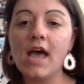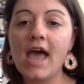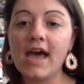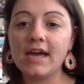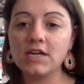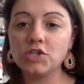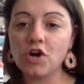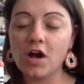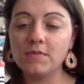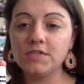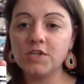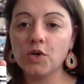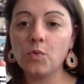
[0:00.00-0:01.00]
Add a drop
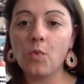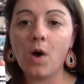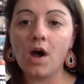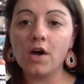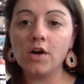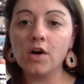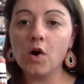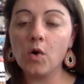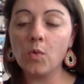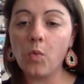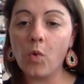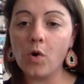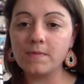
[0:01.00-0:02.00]
to your water or
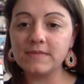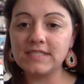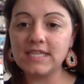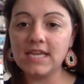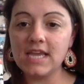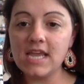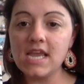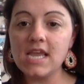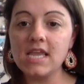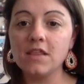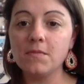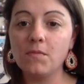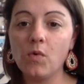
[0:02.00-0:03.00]
warm tea
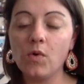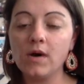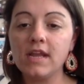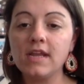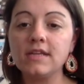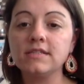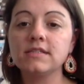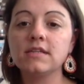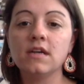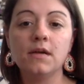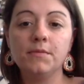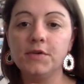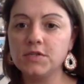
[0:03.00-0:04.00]
in the mornings.
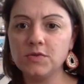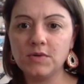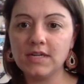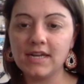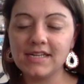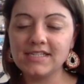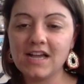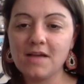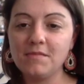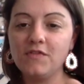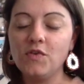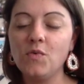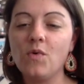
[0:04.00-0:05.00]
You could do it at nighttime
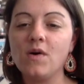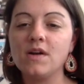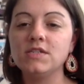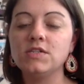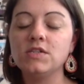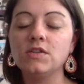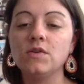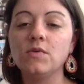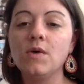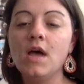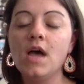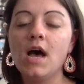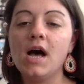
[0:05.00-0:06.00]
if you wanted to.
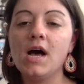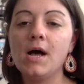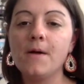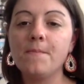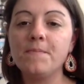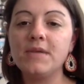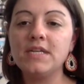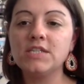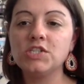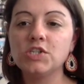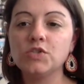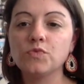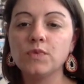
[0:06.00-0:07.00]
But it's
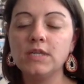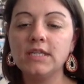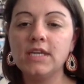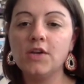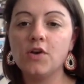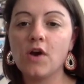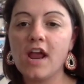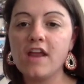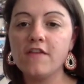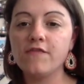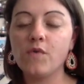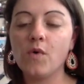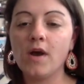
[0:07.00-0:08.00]
just really great
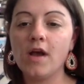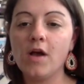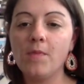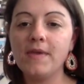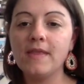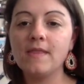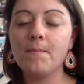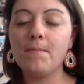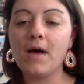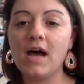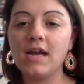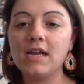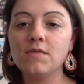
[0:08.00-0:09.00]
for helping the
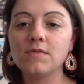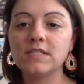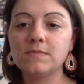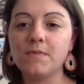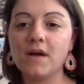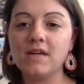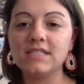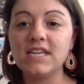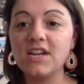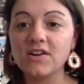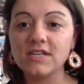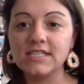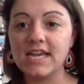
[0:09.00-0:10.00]
body respond to
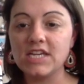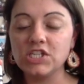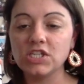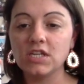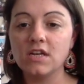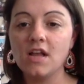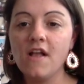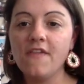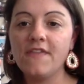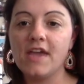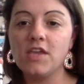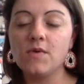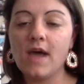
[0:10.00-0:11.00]
irritation
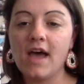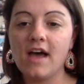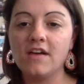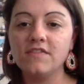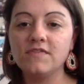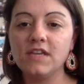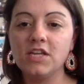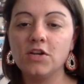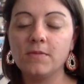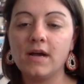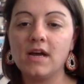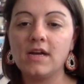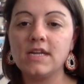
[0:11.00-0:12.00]
that you have in your
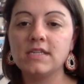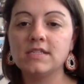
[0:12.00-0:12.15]
body.